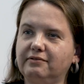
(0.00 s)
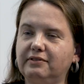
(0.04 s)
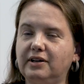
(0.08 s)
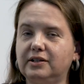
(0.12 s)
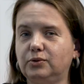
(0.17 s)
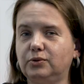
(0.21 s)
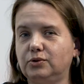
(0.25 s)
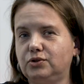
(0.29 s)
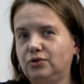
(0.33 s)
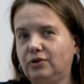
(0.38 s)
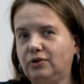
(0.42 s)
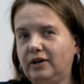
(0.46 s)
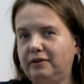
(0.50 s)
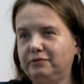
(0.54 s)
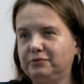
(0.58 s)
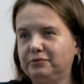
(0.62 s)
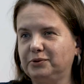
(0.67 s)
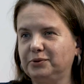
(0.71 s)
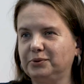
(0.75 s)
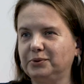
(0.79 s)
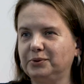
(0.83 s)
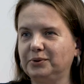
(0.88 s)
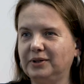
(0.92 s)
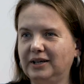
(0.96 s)
that, which you have
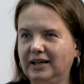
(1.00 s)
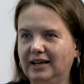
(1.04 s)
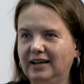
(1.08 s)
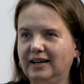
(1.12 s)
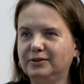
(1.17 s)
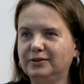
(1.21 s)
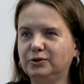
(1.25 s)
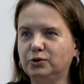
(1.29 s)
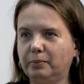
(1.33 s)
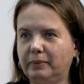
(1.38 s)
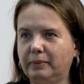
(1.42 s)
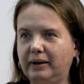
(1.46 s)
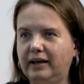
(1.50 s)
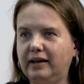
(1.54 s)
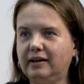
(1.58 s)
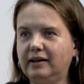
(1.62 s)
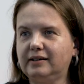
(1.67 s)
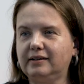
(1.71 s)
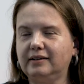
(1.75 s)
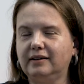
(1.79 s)
to make.